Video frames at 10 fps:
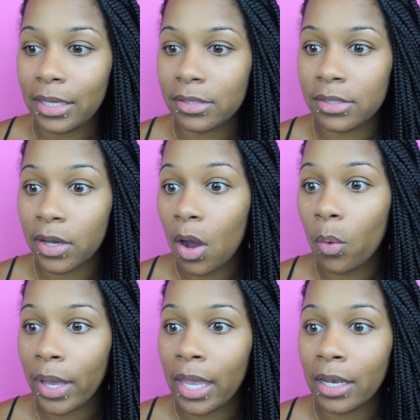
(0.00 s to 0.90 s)
is to
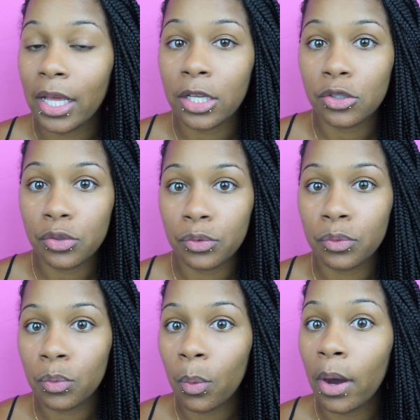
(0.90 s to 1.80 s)
go in and
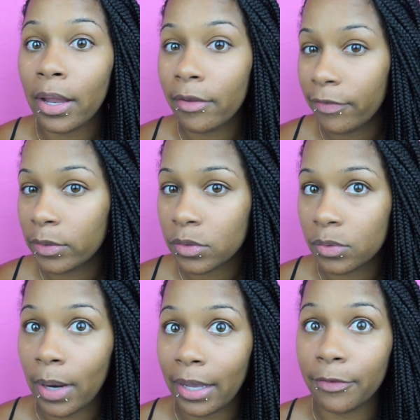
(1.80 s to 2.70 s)
do what feels
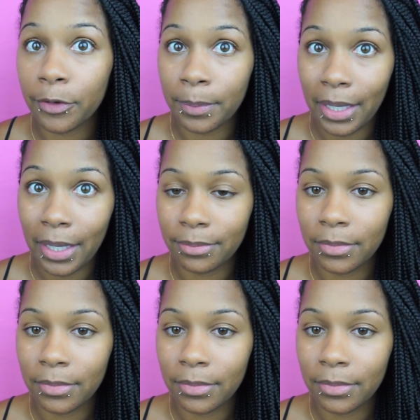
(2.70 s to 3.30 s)
right for me.